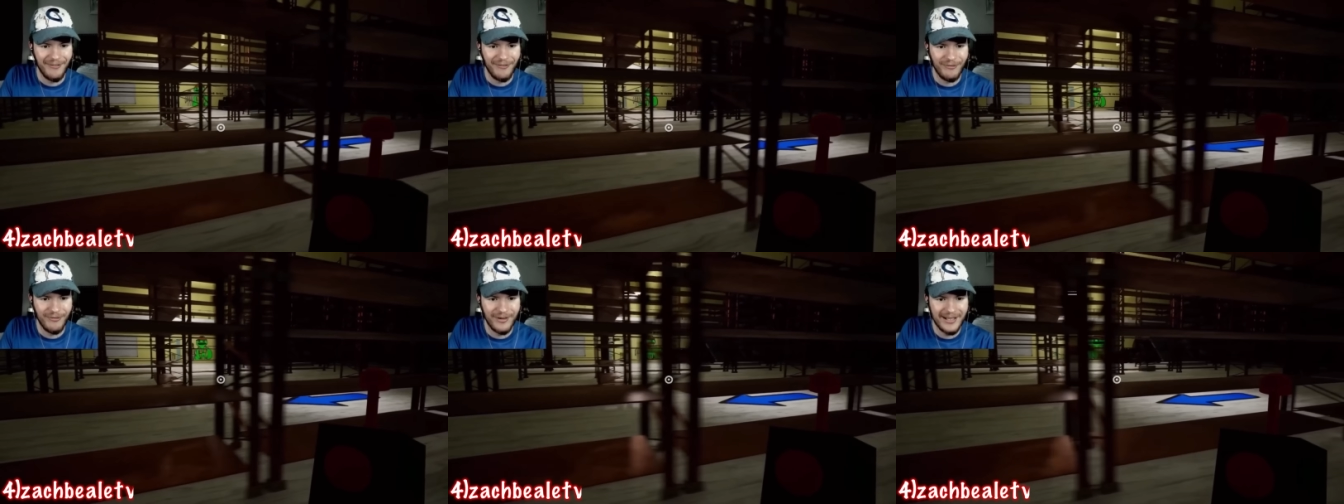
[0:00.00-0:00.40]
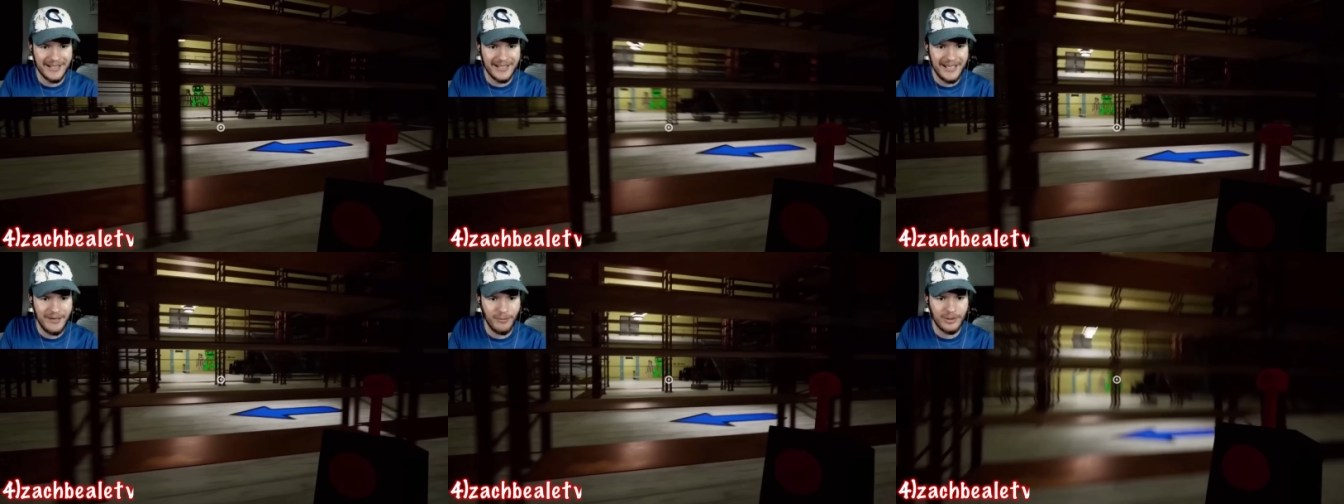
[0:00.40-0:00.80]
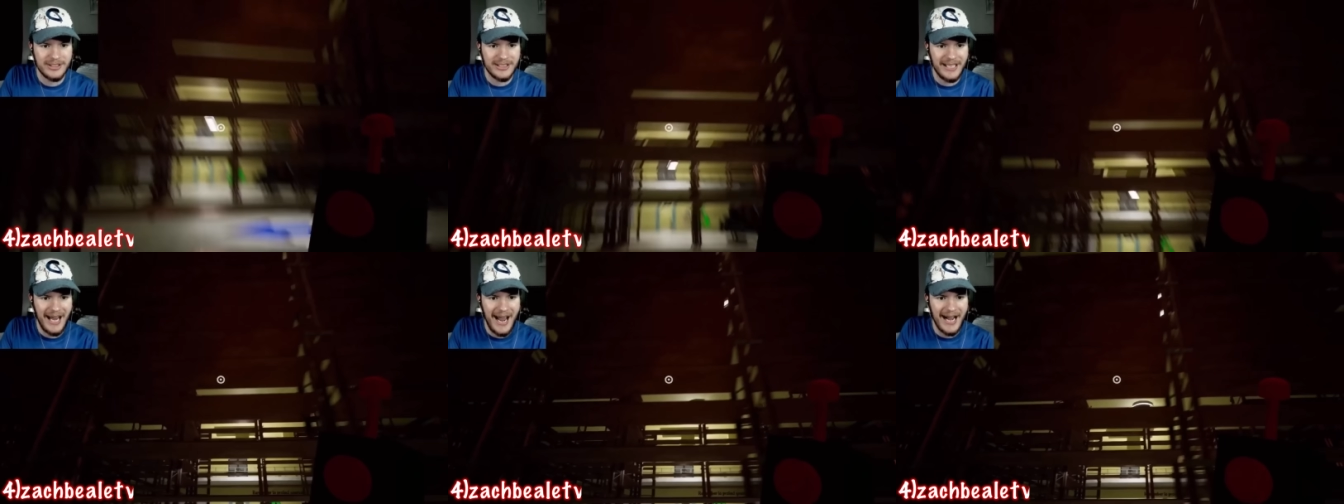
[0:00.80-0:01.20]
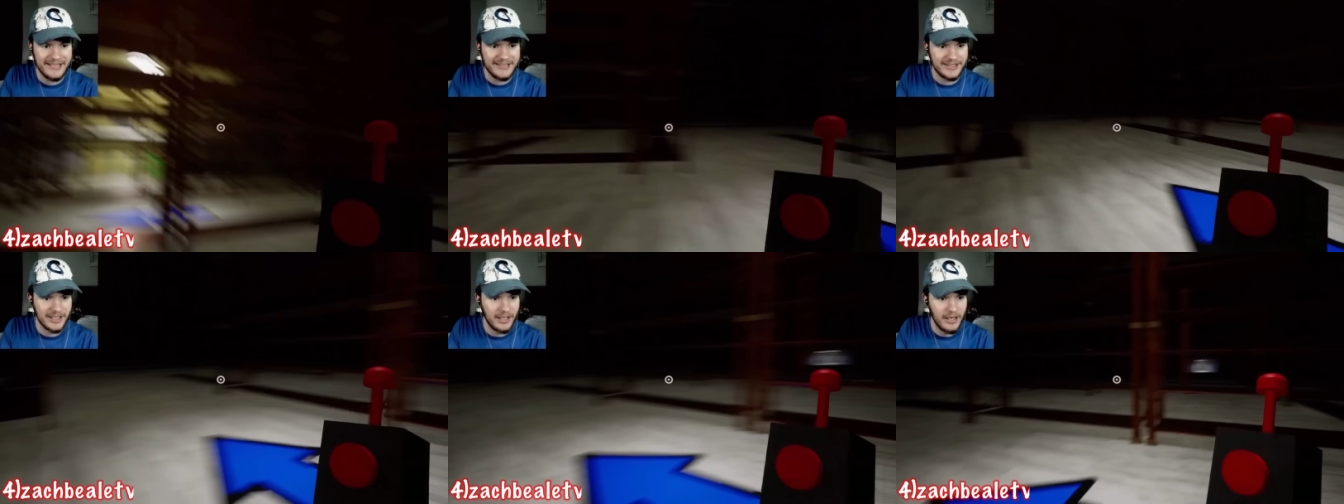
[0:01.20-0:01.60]
Really? Where's he at?
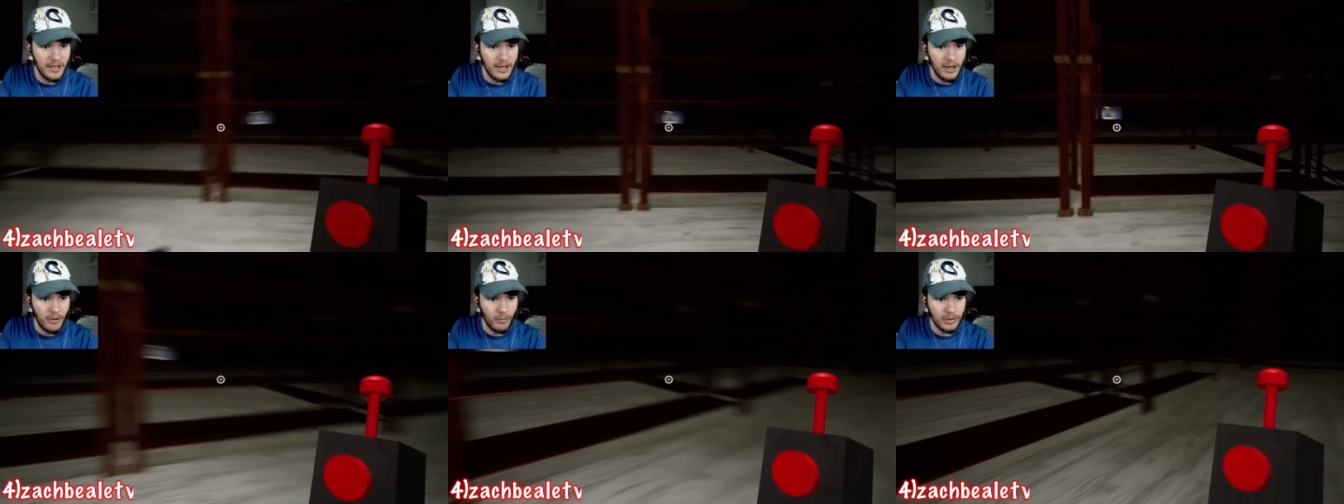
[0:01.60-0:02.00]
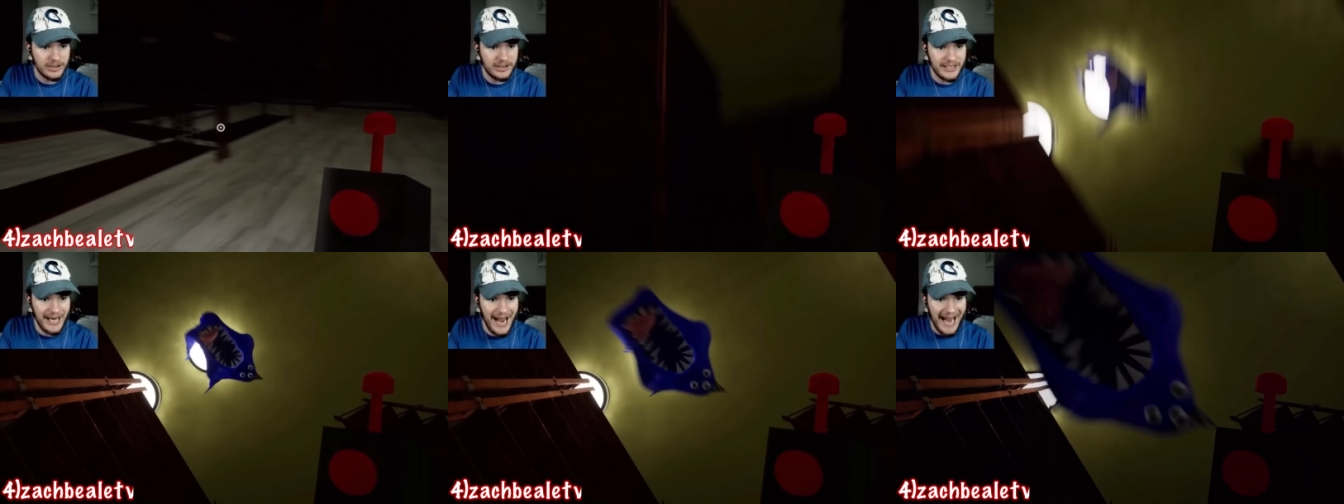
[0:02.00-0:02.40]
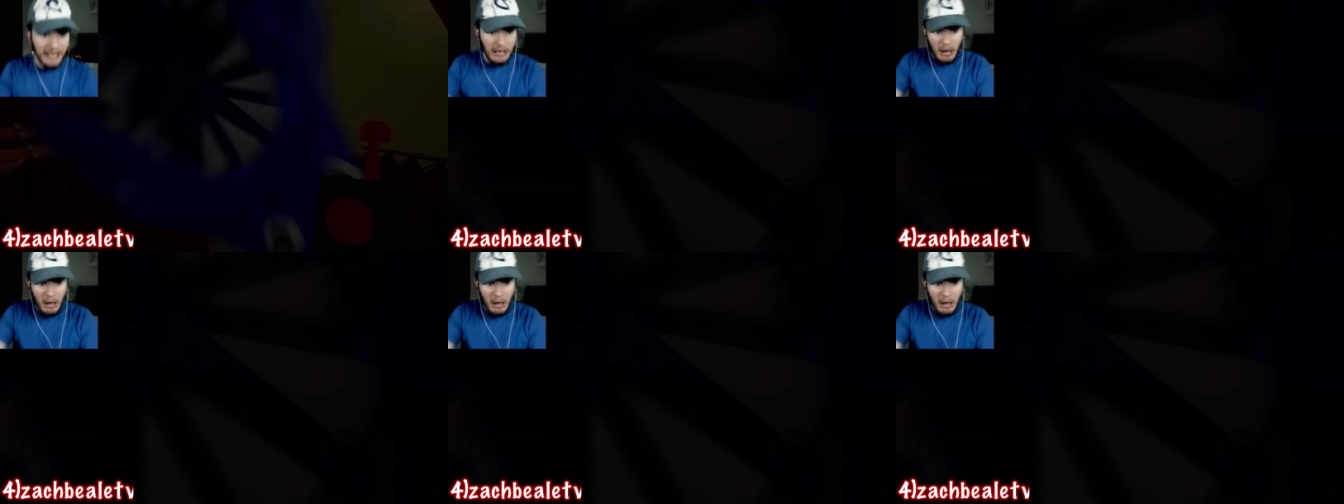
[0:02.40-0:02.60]
Where's he at?